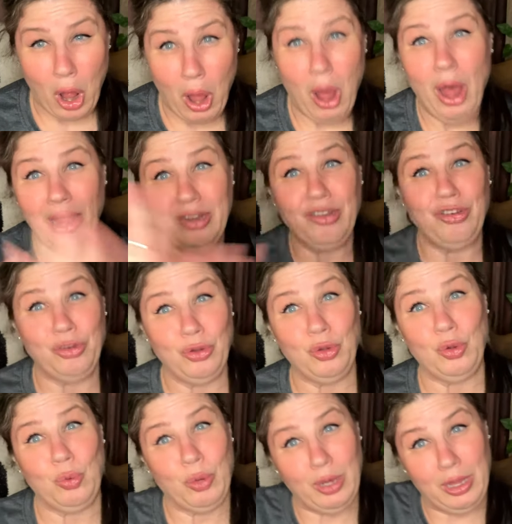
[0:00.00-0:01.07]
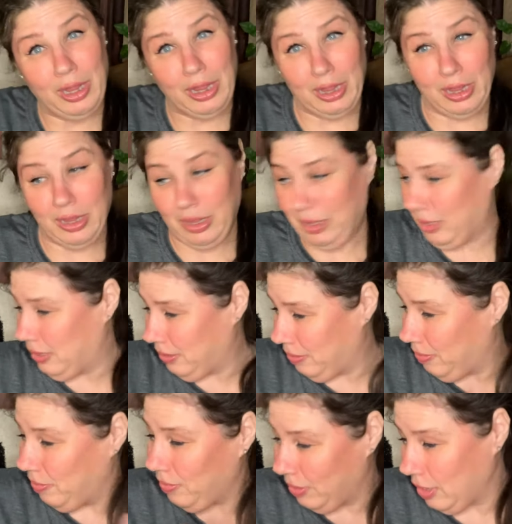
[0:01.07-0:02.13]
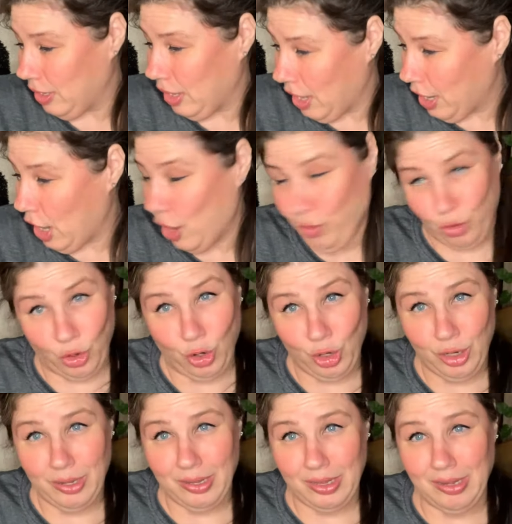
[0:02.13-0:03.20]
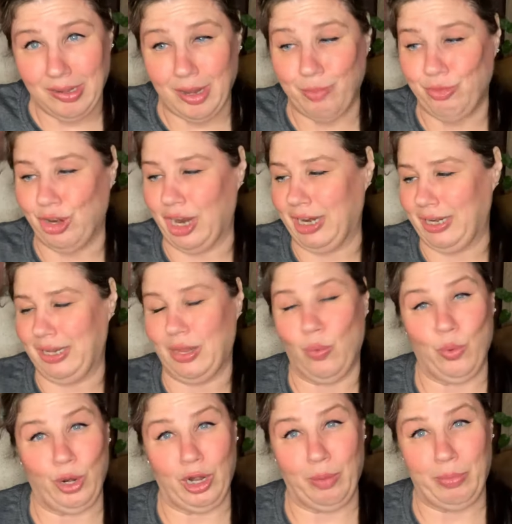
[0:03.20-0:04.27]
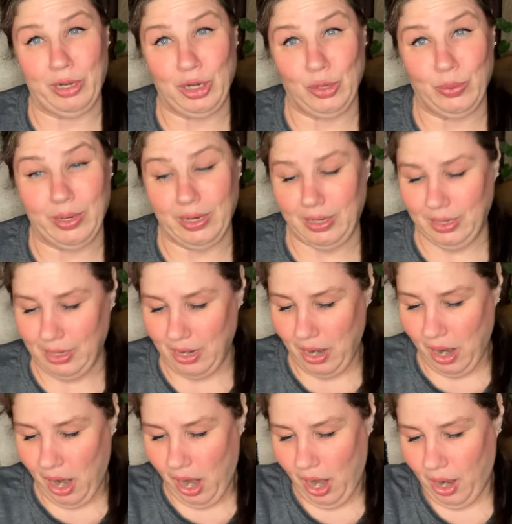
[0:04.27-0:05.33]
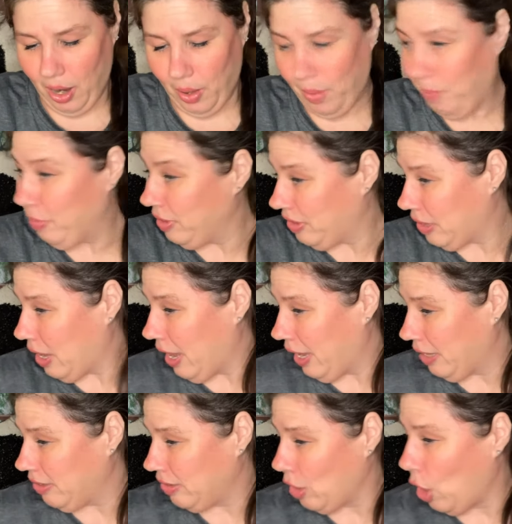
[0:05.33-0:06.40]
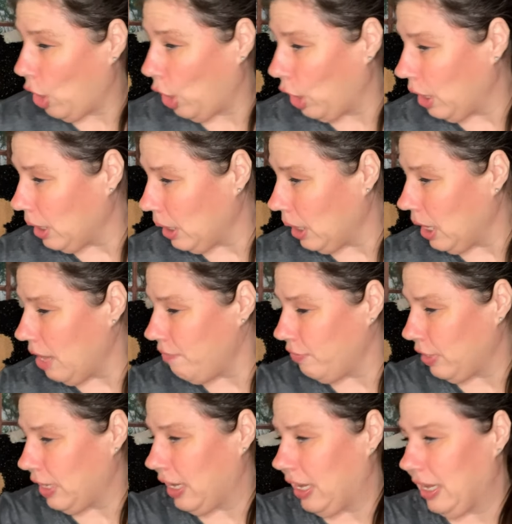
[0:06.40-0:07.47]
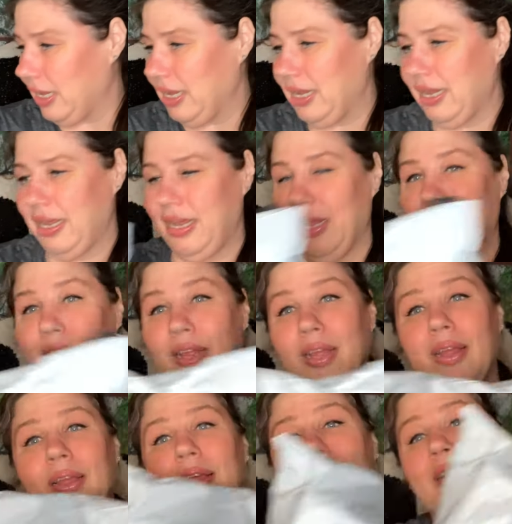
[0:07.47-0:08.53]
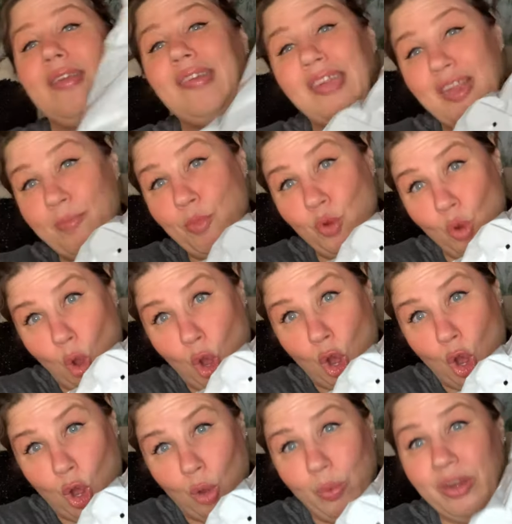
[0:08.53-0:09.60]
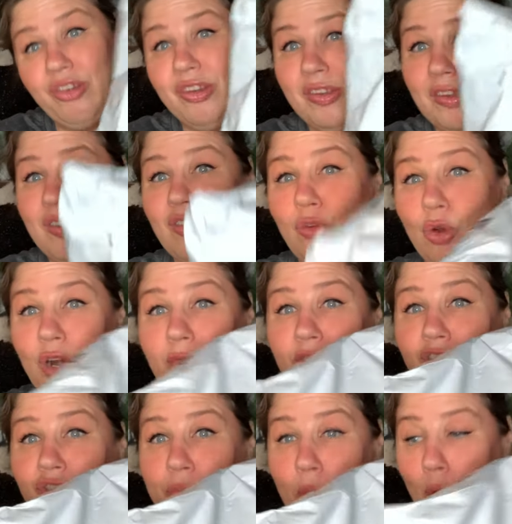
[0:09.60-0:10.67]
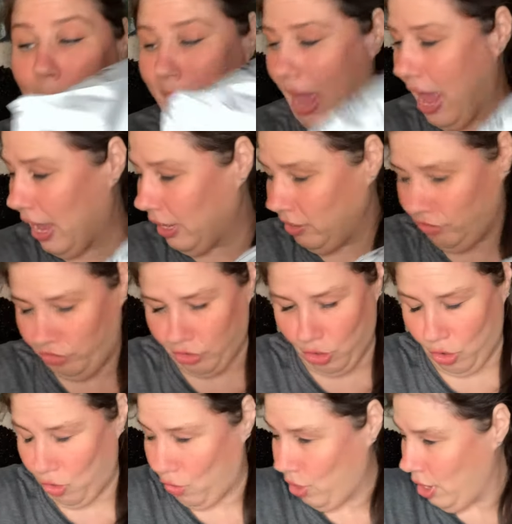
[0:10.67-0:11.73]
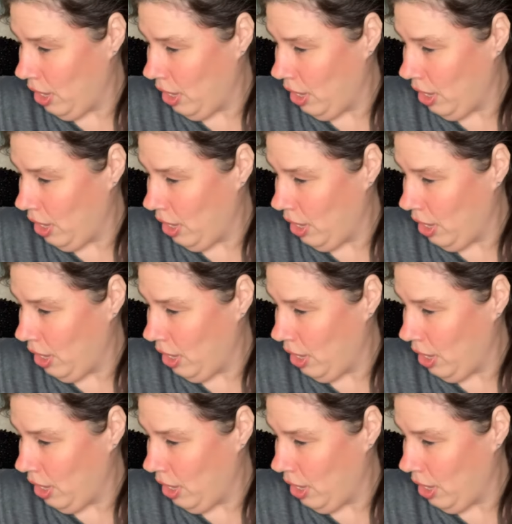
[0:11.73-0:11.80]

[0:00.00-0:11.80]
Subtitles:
on to another subject that we're going to be doing besides our lovely Temu haul, which is a sort of a small bag. So